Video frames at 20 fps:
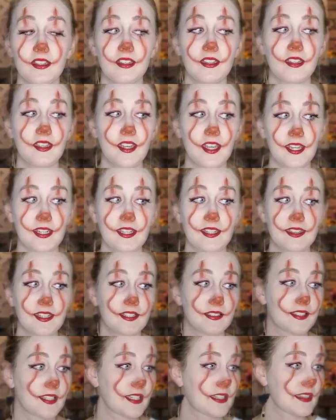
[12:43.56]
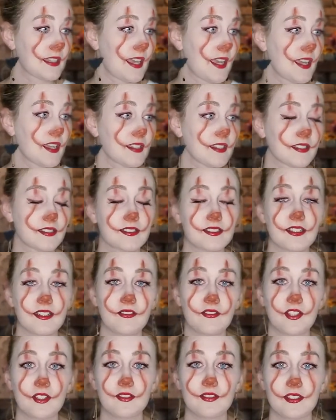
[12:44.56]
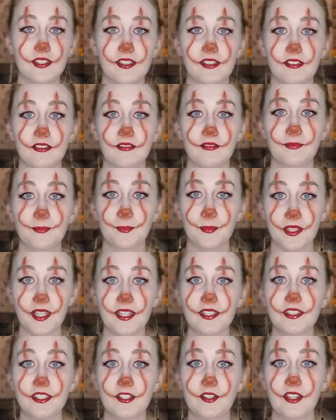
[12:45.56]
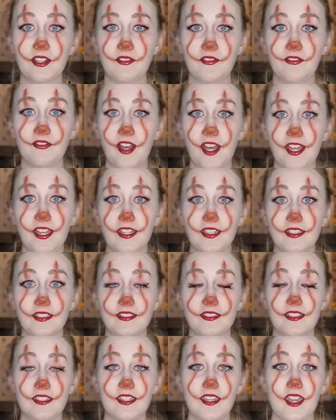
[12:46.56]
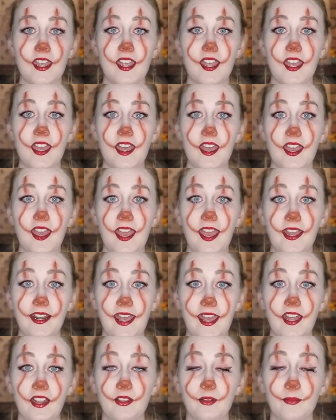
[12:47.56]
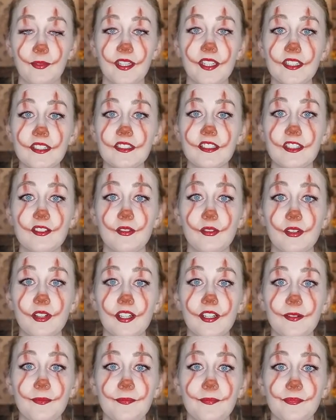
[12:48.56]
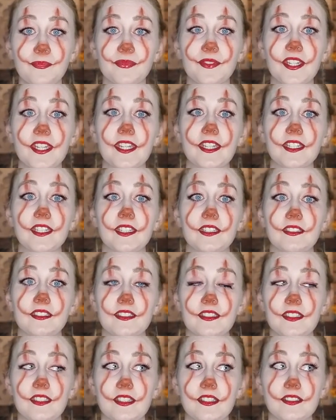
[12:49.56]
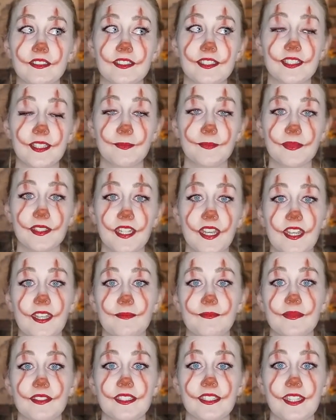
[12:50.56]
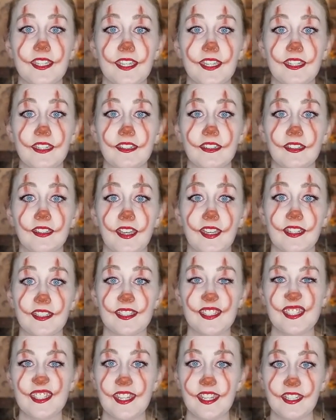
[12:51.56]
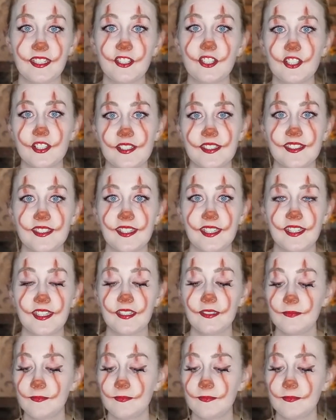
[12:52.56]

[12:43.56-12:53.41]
anything like that, instead of using blood that you can find at a Halloween store that sometimes can kind of stain your skin,